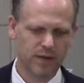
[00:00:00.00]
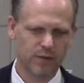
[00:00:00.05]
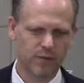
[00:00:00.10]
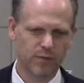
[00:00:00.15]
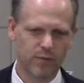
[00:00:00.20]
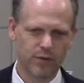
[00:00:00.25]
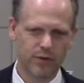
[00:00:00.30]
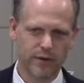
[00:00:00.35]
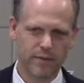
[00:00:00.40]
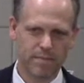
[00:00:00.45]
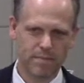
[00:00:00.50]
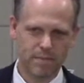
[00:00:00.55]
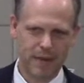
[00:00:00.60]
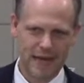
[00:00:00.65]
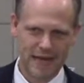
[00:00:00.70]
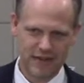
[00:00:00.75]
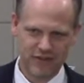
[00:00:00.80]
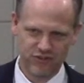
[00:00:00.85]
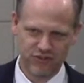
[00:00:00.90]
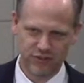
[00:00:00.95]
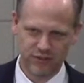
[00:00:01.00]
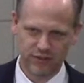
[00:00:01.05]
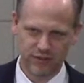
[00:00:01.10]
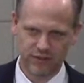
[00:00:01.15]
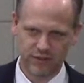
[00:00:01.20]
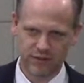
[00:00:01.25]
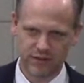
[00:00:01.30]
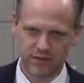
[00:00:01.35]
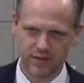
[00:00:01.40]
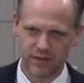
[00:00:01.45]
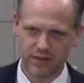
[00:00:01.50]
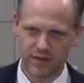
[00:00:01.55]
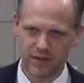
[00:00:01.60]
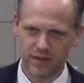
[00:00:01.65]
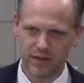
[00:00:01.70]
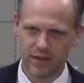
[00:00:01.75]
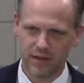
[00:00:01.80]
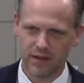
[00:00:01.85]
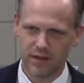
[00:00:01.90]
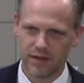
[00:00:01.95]
We're impatient
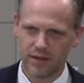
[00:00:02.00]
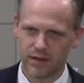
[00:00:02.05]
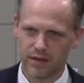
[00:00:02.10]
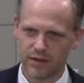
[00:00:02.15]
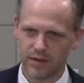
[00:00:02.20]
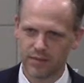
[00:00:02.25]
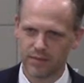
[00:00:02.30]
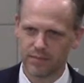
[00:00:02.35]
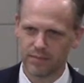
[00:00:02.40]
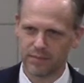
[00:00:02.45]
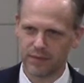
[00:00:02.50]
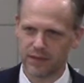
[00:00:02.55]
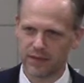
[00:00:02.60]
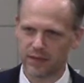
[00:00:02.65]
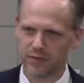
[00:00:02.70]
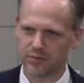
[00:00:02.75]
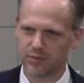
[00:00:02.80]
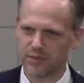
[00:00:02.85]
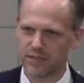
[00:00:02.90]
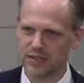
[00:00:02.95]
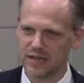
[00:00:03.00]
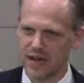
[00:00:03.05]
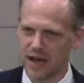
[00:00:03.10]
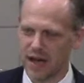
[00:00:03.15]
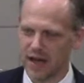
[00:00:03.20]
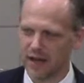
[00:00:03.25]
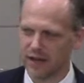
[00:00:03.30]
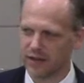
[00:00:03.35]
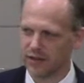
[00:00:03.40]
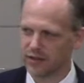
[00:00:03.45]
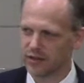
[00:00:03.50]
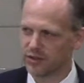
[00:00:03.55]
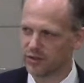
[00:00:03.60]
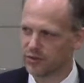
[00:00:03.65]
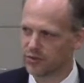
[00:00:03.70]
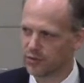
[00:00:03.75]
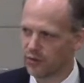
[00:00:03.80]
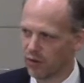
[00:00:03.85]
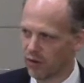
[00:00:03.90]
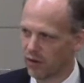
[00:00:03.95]
because we're not in
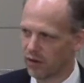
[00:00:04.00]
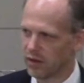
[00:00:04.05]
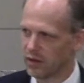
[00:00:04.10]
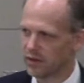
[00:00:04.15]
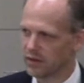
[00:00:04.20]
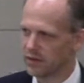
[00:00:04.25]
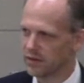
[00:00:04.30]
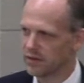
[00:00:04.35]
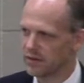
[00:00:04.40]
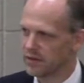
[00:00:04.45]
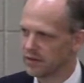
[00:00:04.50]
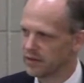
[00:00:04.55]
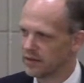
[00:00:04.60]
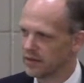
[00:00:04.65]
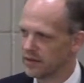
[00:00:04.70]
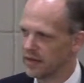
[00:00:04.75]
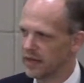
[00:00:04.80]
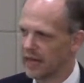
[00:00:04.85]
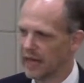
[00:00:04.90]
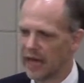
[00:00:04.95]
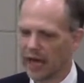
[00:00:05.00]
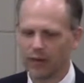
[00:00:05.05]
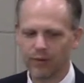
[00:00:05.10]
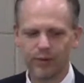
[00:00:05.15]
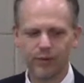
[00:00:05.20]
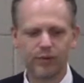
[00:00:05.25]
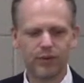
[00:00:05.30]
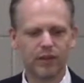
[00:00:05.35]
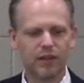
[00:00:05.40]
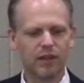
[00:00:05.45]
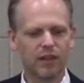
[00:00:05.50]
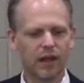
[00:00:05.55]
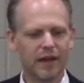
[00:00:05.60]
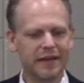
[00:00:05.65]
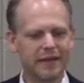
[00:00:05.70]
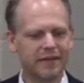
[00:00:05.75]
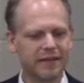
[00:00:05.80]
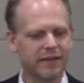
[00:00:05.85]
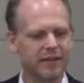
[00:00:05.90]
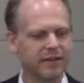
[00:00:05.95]
control, and we would
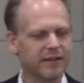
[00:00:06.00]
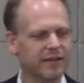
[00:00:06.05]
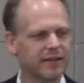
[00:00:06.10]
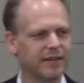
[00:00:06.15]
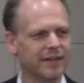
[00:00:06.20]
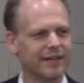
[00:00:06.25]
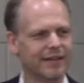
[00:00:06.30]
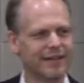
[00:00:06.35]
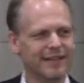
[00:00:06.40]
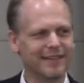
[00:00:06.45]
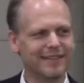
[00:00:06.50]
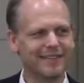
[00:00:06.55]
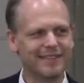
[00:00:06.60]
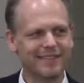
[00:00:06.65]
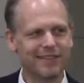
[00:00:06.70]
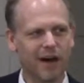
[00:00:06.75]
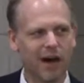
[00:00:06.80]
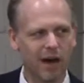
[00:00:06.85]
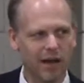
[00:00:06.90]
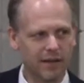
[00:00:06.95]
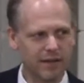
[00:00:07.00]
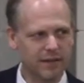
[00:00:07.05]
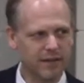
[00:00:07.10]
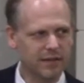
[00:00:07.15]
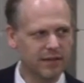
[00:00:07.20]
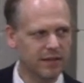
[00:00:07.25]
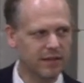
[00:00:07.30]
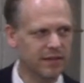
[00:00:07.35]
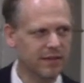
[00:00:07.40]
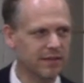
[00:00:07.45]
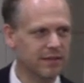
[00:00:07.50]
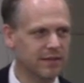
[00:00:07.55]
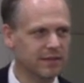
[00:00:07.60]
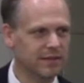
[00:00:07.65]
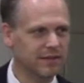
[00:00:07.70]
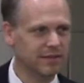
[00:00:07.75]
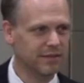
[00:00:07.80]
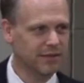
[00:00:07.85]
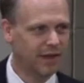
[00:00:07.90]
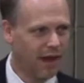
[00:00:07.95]
like it done
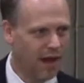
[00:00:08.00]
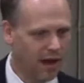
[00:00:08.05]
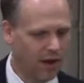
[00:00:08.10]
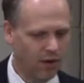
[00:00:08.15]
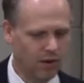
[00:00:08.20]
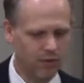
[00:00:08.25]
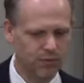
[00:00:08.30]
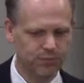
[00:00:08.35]
now.